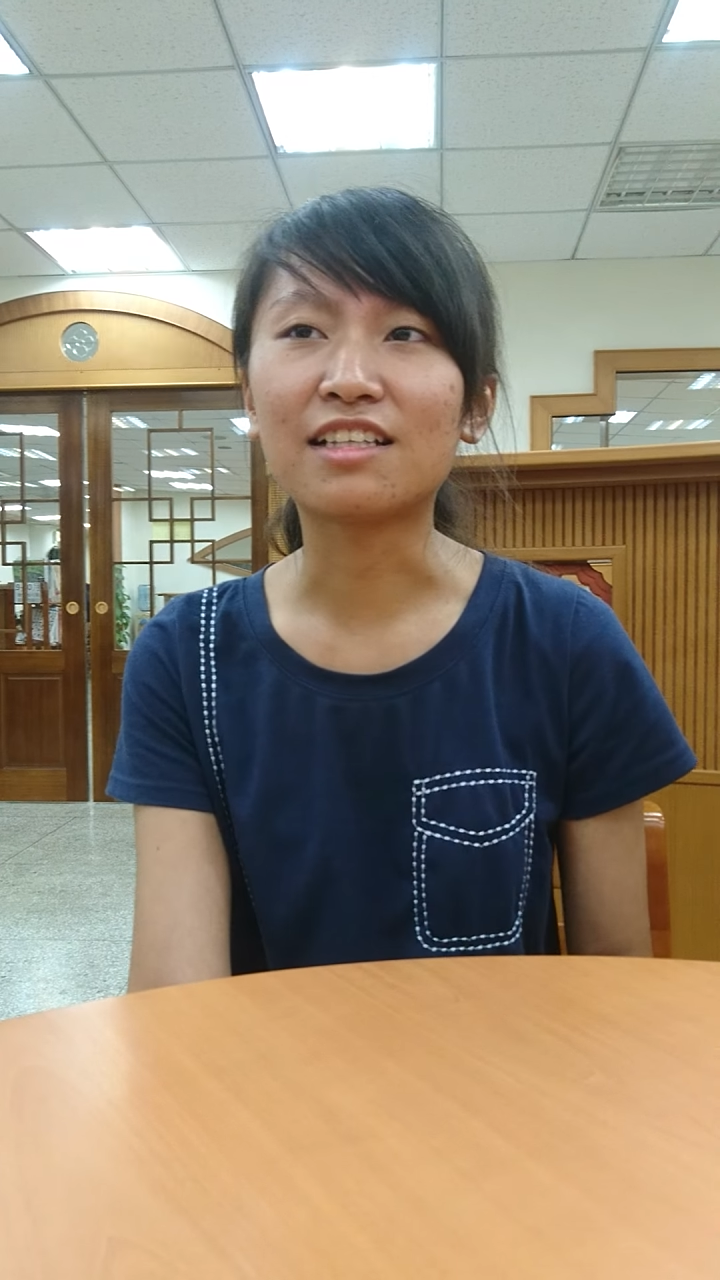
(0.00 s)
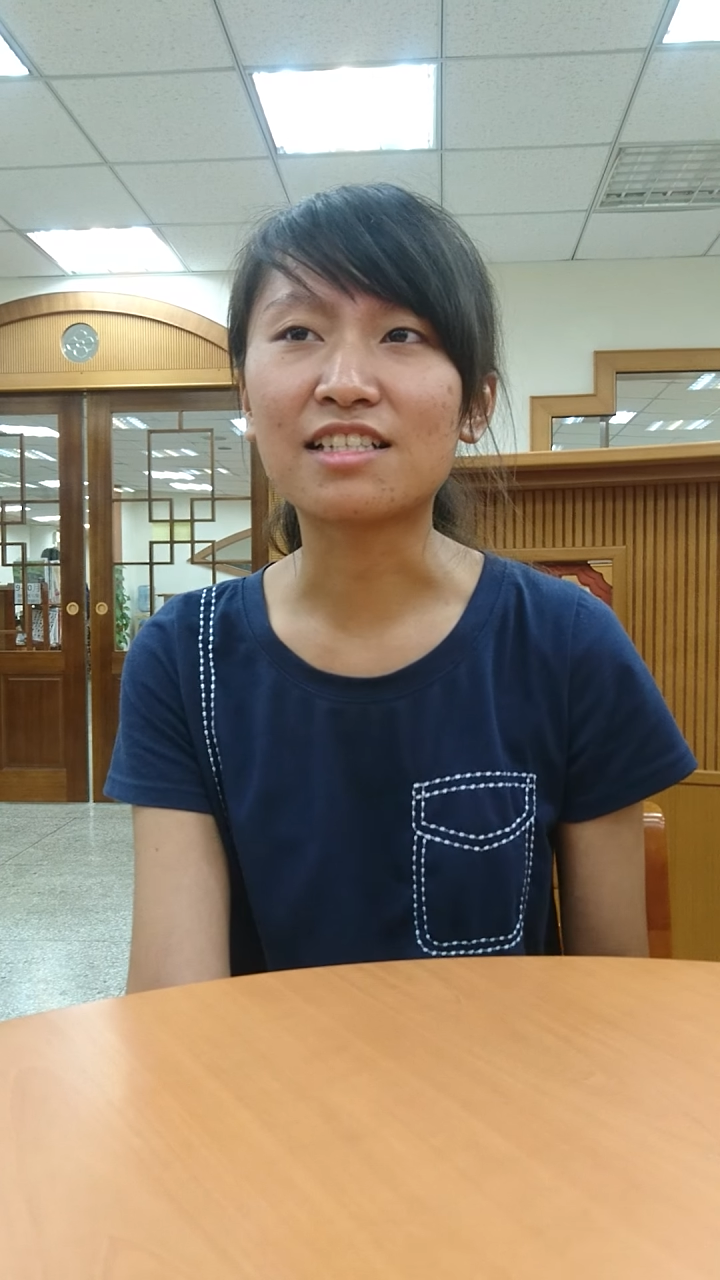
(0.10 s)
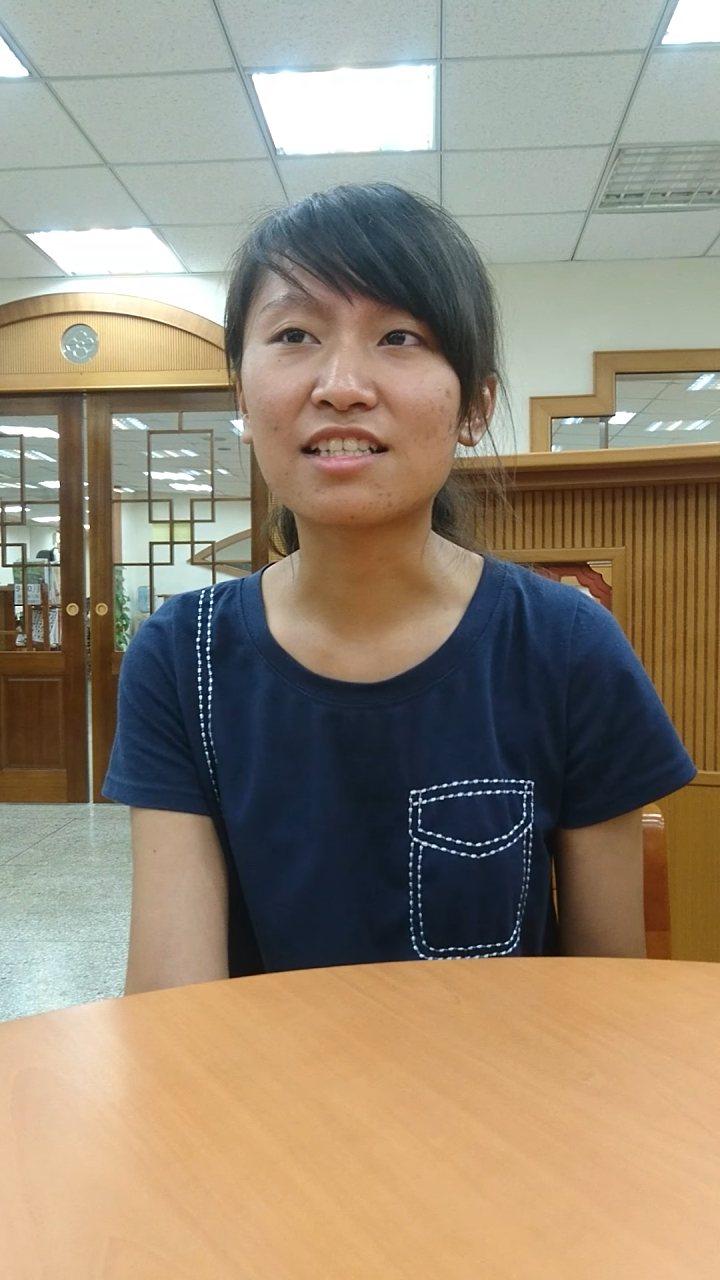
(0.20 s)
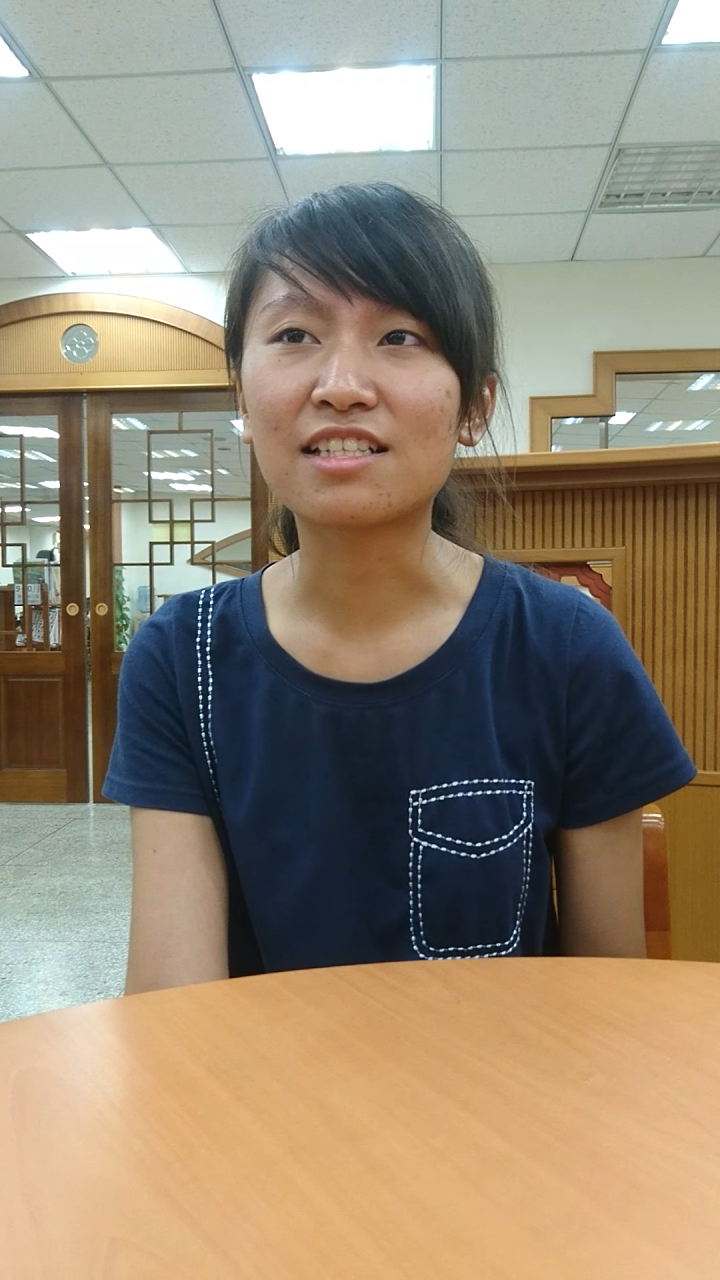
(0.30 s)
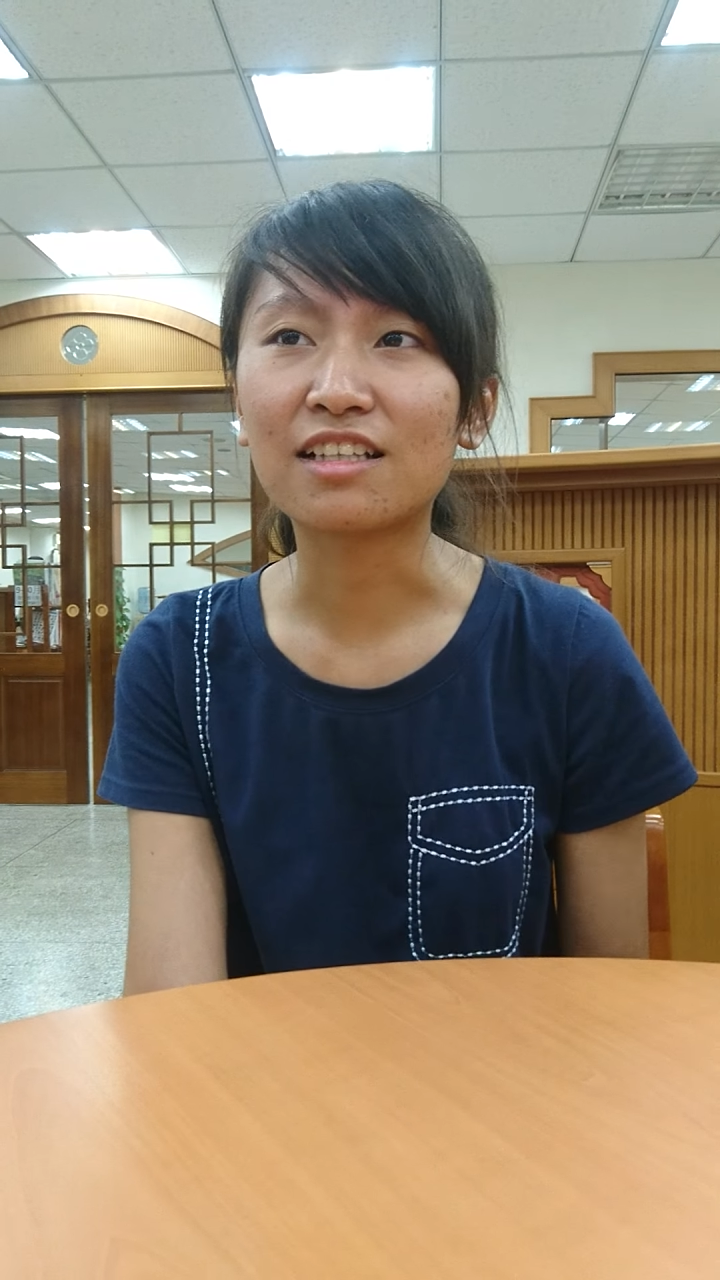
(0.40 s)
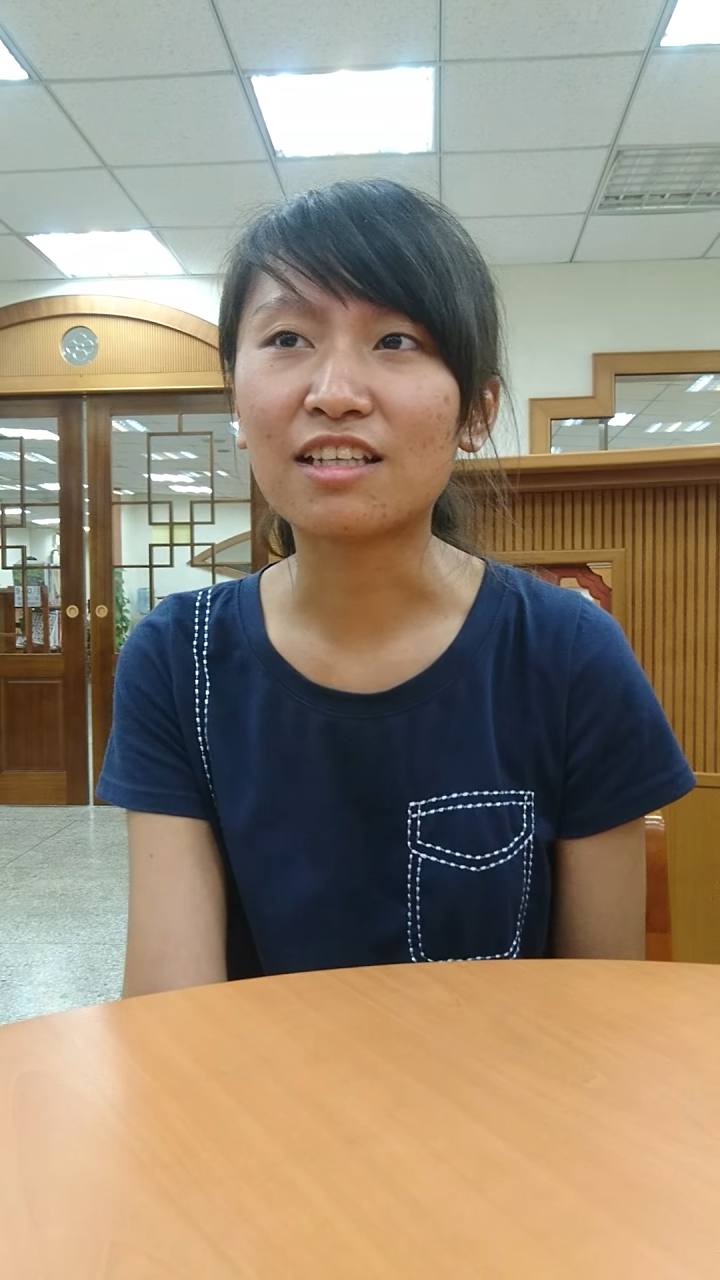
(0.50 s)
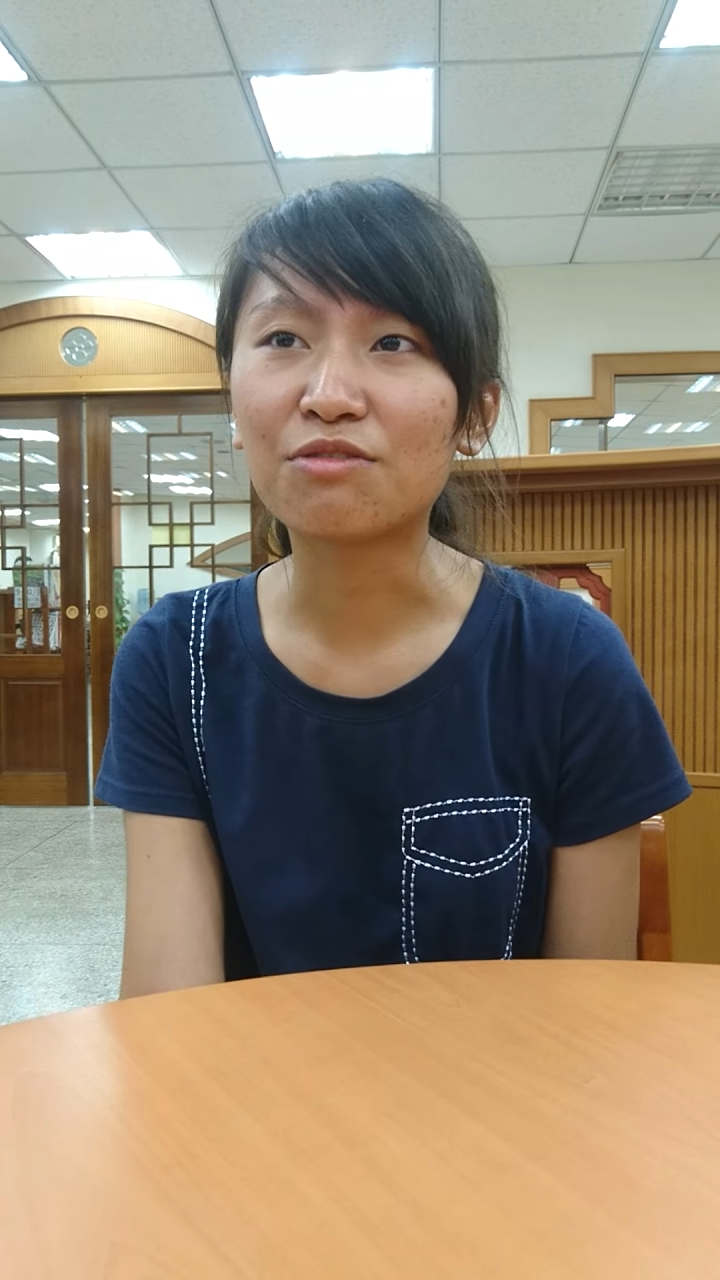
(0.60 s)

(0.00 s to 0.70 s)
is the